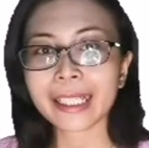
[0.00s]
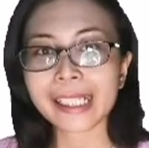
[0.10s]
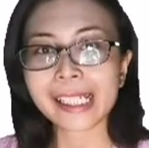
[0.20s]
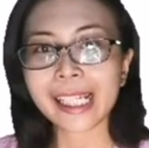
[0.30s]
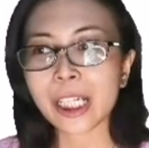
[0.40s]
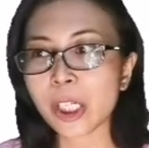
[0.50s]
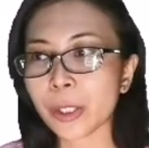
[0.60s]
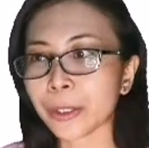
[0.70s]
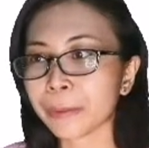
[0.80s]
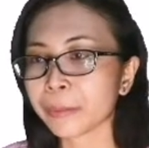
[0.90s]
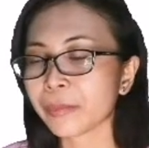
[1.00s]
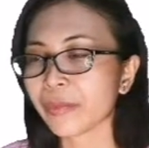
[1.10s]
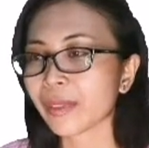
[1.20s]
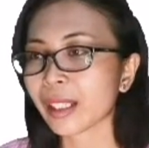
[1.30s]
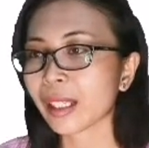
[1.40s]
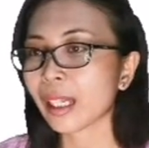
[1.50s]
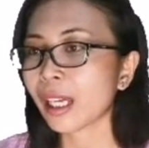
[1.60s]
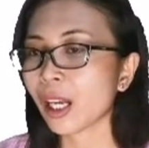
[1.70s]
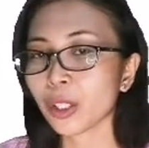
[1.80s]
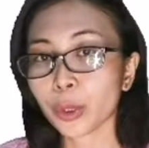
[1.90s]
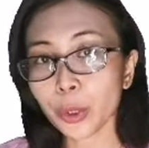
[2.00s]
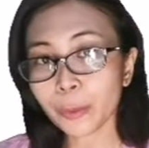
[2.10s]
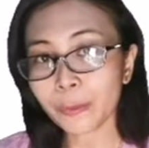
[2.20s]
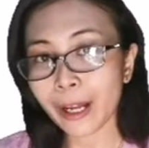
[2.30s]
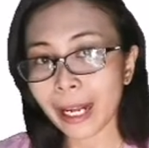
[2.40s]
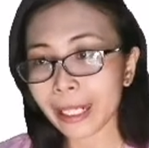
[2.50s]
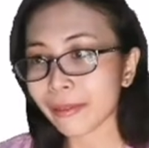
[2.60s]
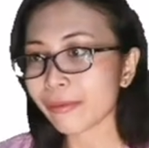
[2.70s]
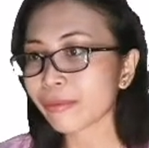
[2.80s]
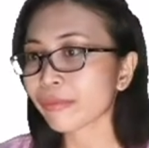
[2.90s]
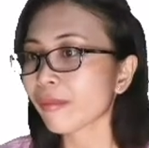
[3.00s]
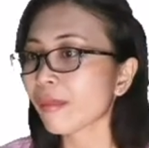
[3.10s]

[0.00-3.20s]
an extension. Group 5,